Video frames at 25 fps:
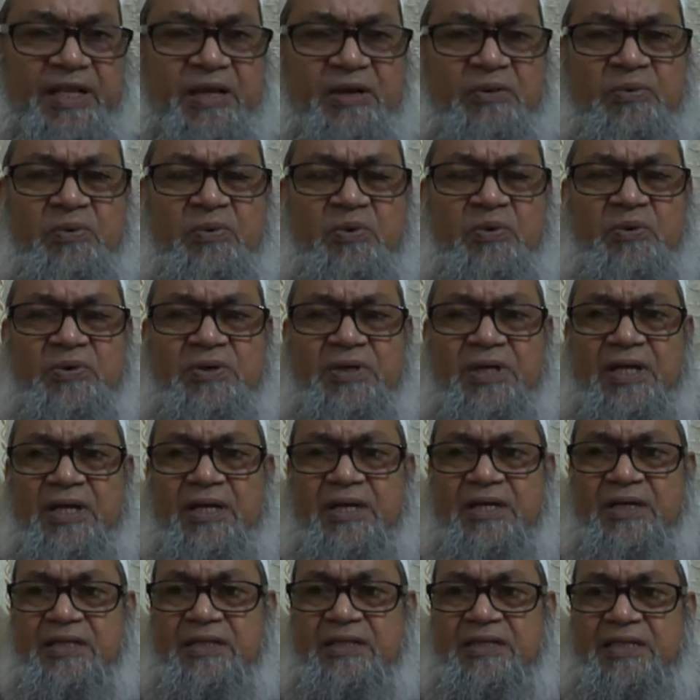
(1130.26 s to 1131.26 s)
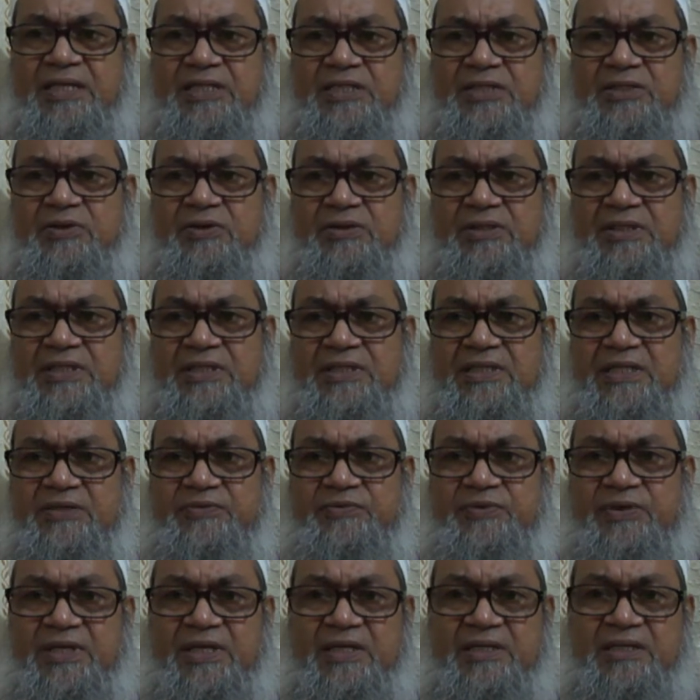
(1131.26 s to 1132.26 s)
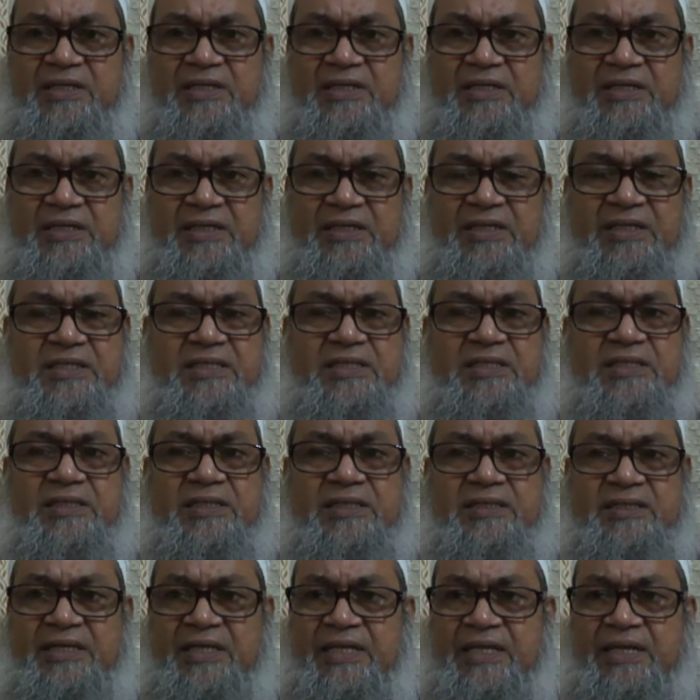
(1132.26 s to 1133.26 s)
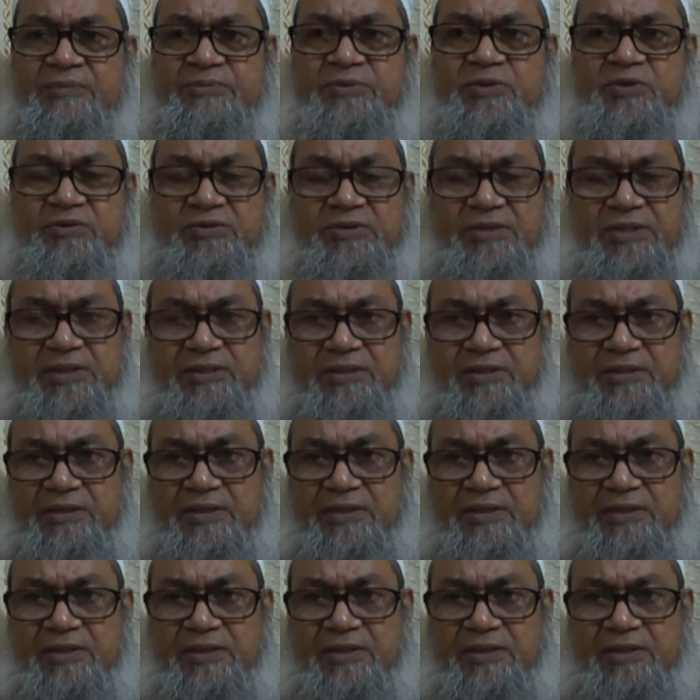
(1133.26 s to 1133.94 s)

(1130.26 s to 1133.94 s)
food does not interfere their absorption.